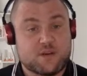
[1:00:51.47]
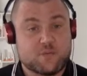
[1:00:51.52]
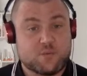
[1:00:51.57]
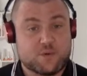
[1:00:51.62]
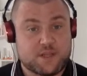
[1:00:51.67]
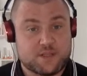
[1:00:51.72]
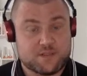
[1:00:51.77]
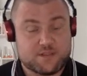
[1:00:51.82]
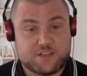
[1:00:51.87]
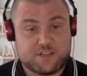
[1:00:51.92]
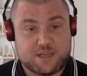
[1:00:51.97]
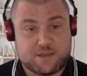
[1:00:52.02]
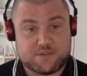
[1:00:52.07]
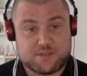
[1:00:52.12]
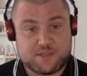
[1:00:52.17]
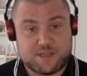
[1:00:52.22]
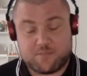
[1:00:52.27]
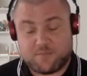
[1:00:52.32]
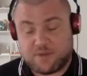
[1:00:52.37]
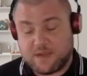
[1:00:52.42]
winning the
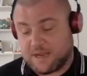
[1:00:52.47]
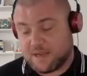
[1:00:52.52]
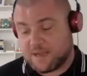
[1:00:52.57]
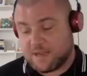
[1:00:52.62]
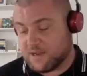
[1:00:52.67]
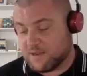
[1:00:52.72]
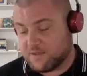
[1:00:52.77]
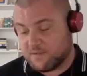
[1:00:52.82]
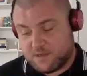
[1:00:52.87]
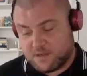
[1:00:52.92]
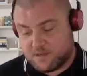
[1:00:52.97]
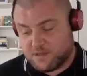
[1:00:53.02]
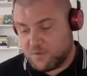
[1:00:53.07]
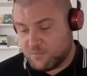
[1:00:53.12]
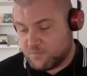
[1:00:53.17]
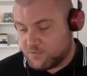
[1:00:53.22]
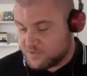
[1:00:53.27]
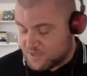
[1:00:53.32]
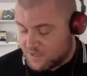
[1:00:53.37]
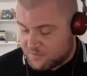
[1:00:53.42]
James Tate Black, and
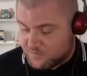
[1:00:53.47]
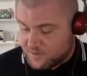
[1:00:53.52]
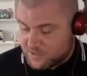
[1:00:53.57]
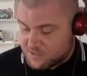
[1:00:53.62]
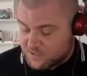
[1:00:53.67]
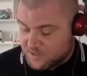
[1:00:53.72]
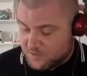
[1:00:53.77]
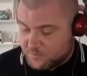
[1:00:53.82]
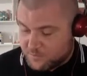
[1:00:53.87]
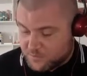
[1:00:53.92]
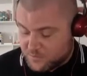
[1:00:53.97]
numerous other examples.